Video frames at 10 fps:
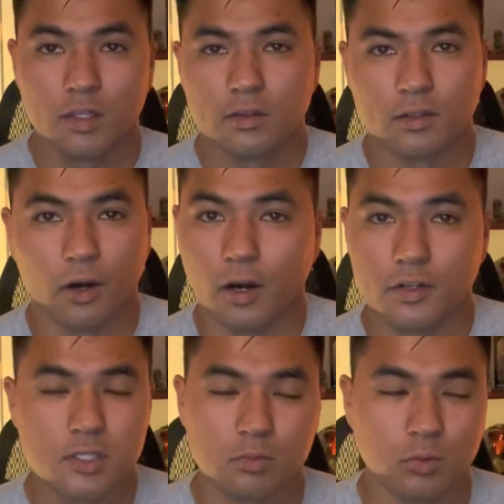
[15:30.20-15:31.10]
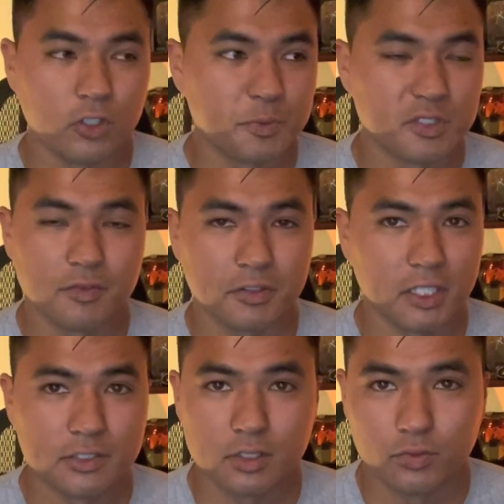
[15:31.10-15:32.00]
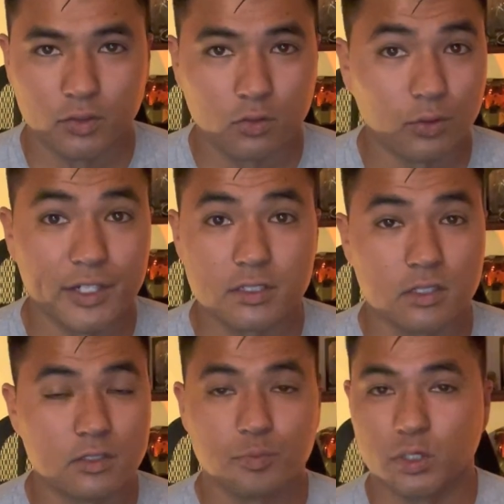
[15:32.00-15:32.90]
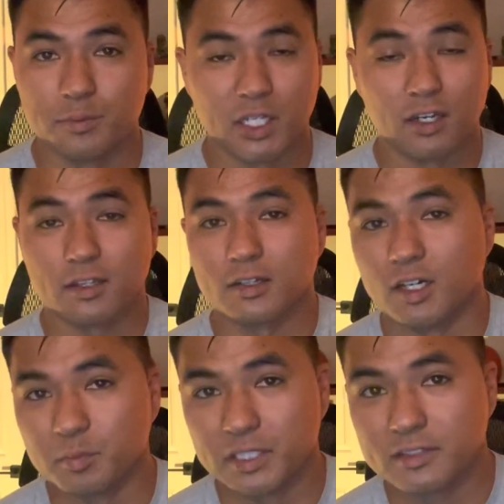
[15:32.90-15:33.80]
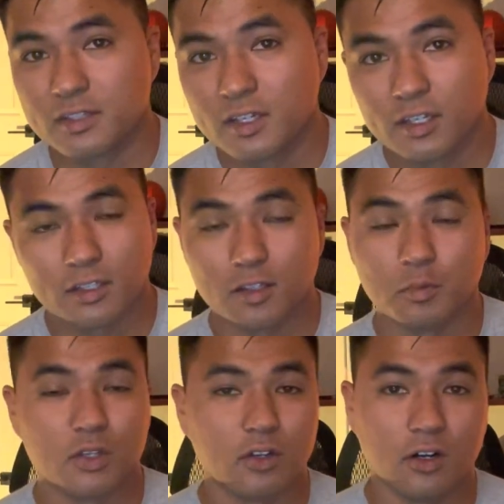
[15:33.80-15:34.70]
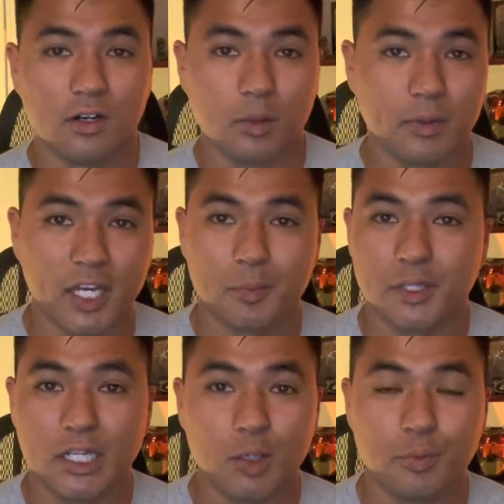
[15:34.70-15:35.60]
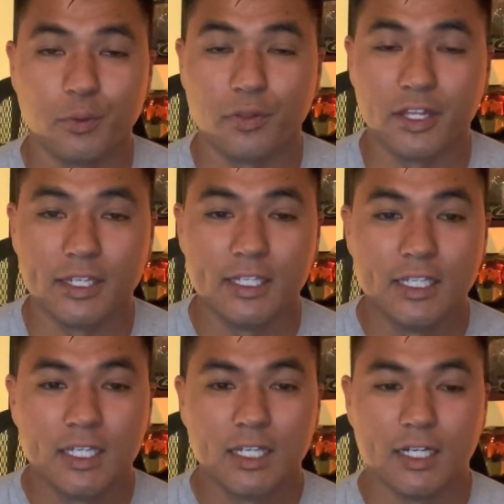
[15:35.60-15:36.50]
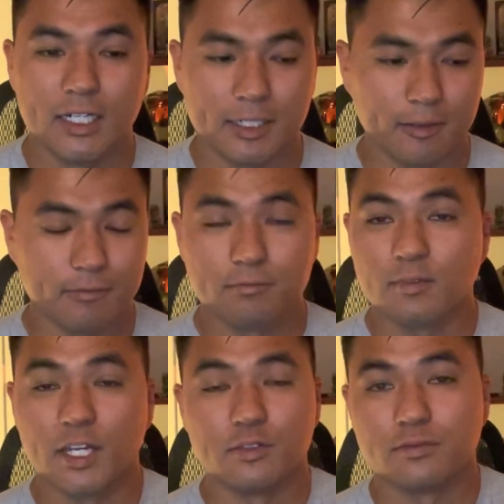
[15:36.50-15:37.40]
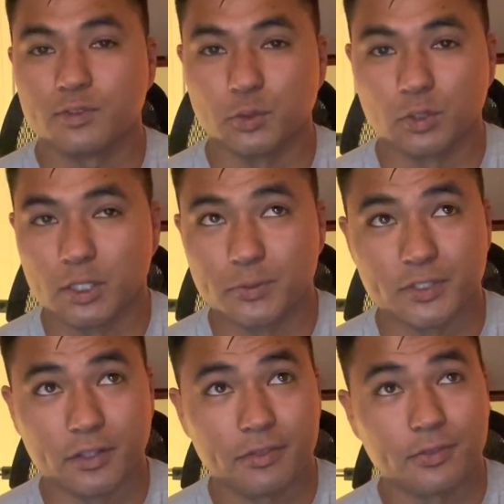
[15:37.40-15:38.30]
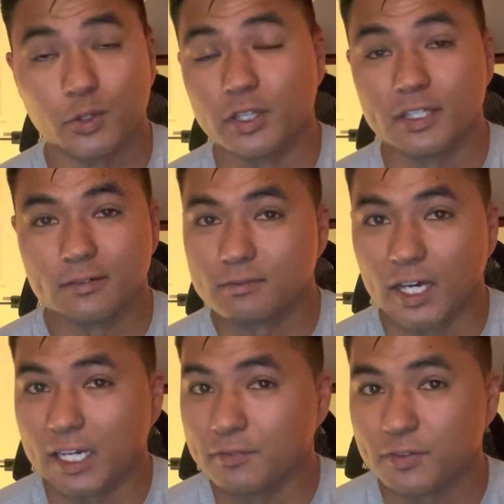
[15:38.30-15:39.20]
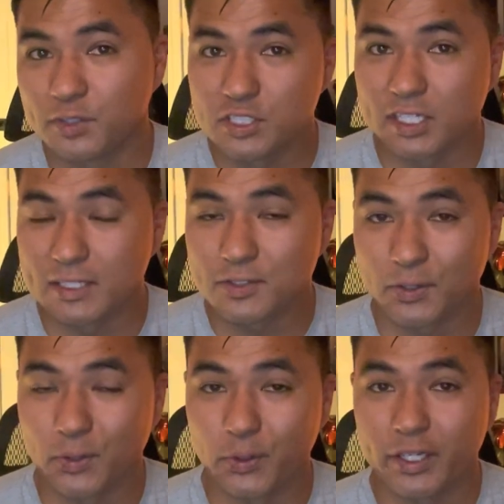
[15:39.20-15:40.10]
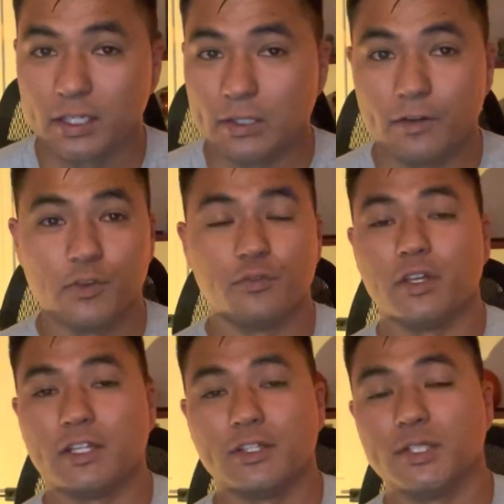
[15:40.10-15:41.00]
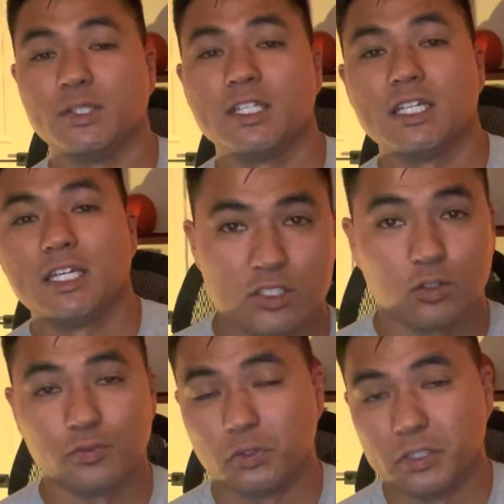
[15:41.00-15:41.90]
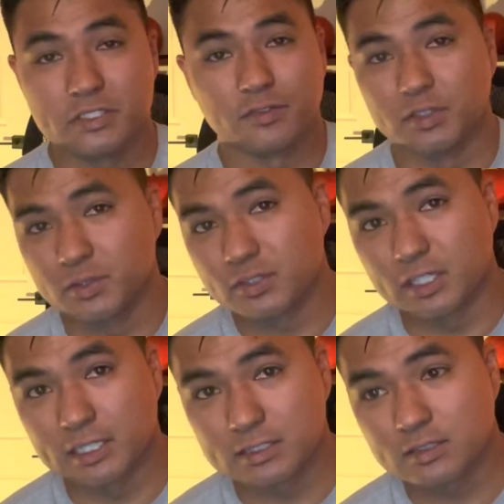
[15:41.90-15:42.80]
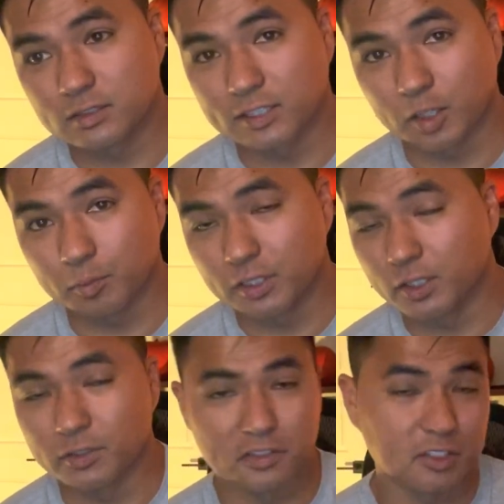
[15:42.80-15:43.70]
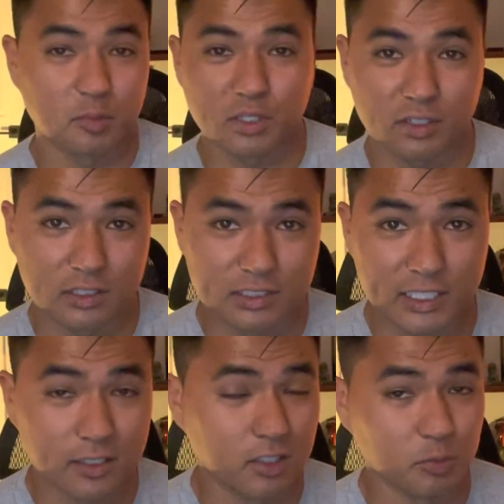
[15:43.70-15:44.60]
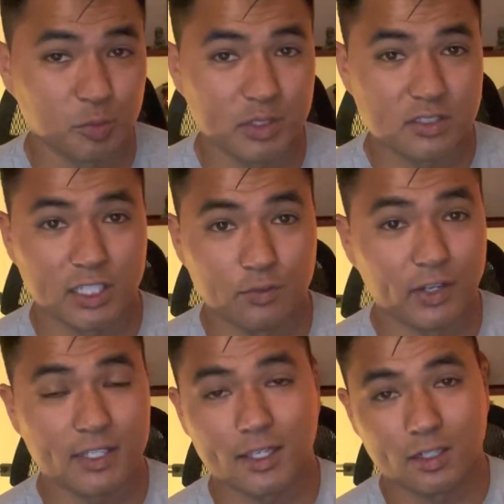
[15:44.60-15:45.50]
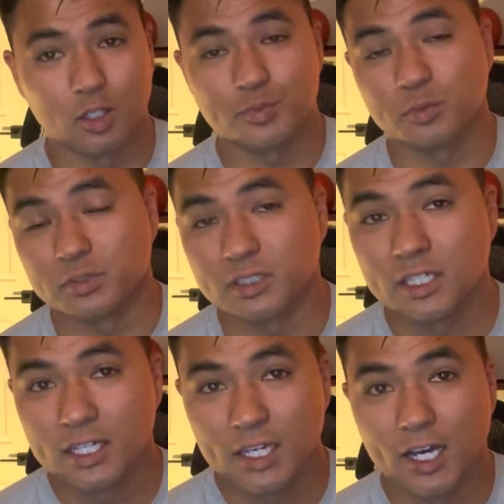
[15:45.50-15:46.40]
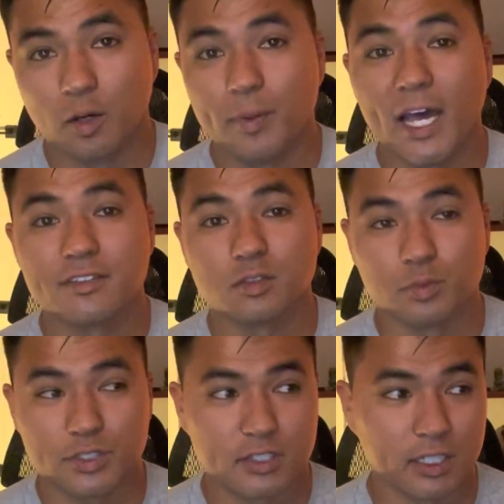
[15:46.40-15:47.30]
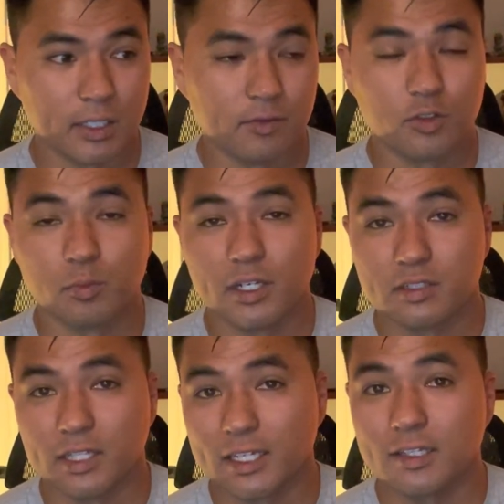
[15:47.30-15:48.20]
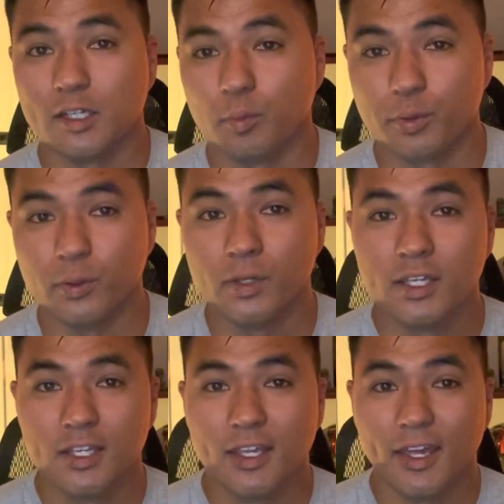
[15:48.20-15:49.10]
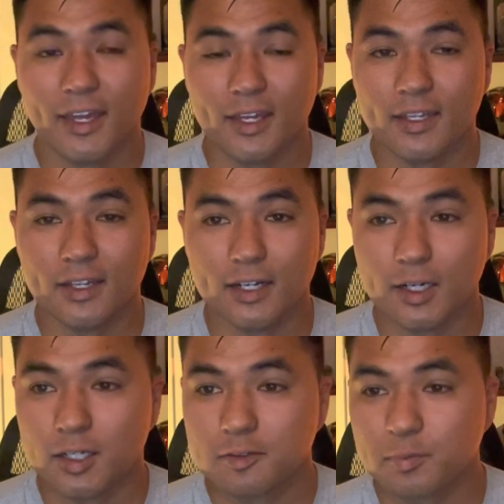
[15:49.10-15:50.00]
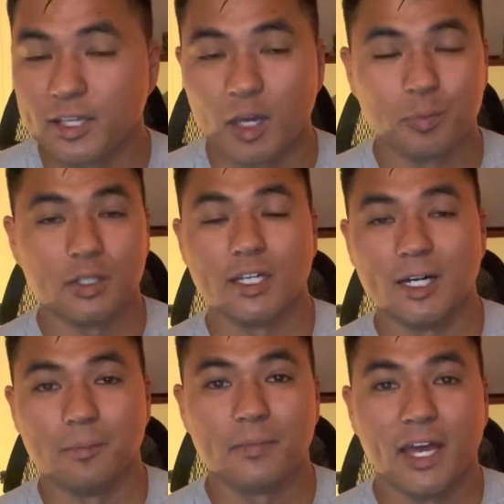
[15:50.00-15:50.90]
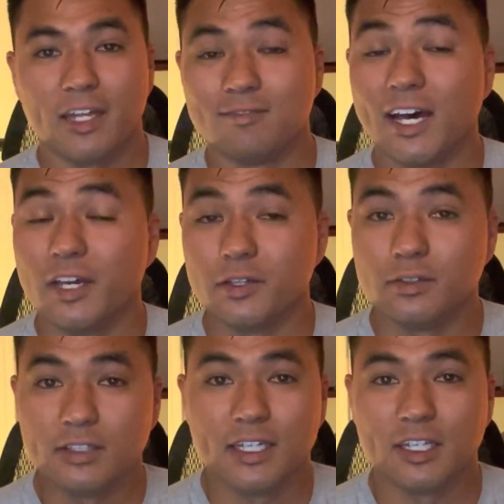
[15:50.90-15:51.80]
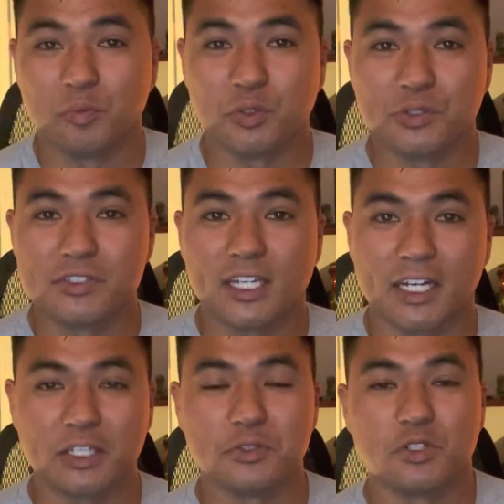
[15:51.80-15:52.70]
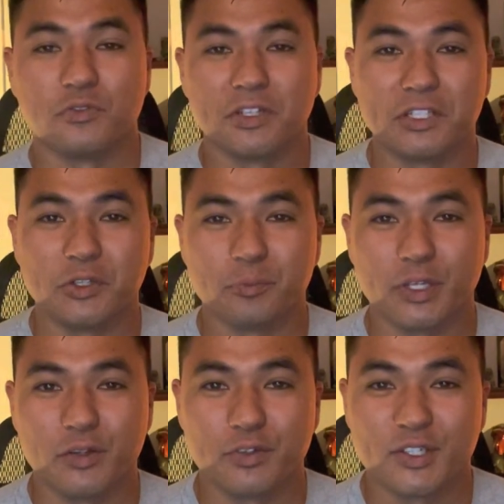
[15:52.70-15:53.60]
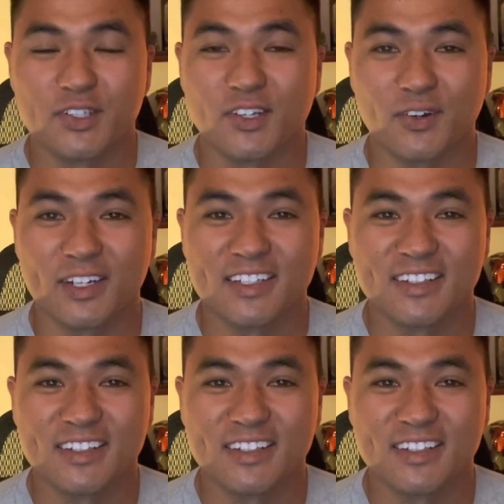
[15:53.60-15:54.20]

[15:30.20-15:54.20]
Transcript: There are some more specific things, so if you have questions, put them down in the comments. Give me a call. I'd be happy to help you with it. I do loans in 30 out of 50 states currently. I love the VA loan. So for a list of those states, look down below or just give me a call and say, can you help me in my state? If I can help someone, I'll pass someone's information that can help you, and be happy to help add value and help you understand how to use your VA loan benefit. All right?